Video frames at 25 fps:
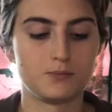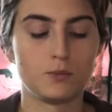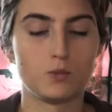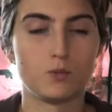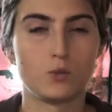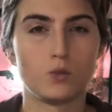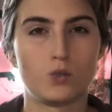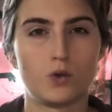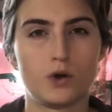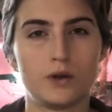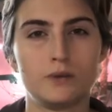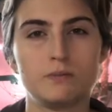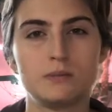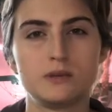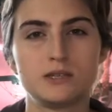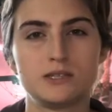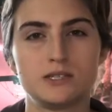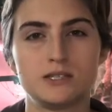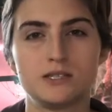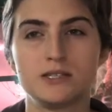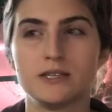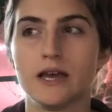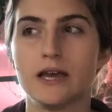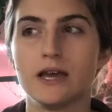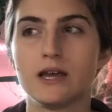One
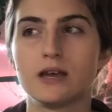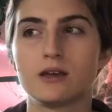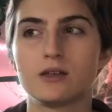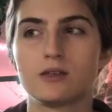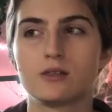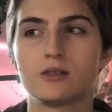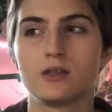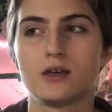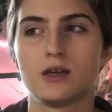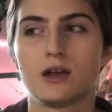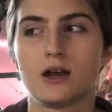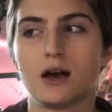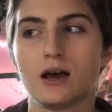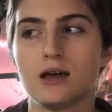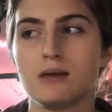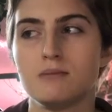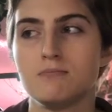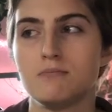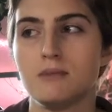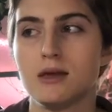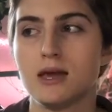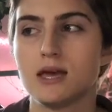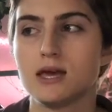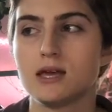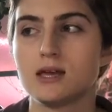mistake that I
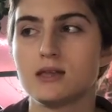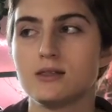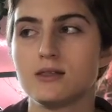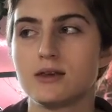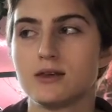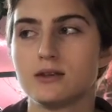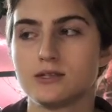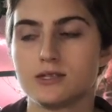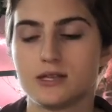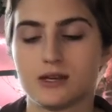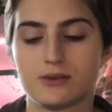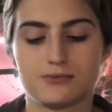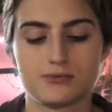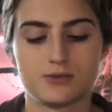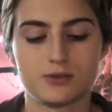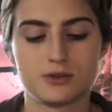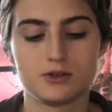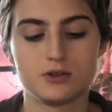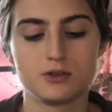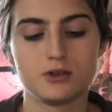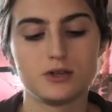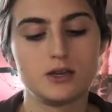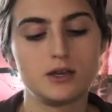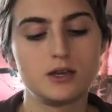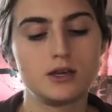made that
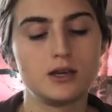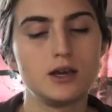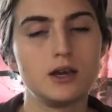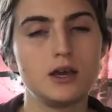definitely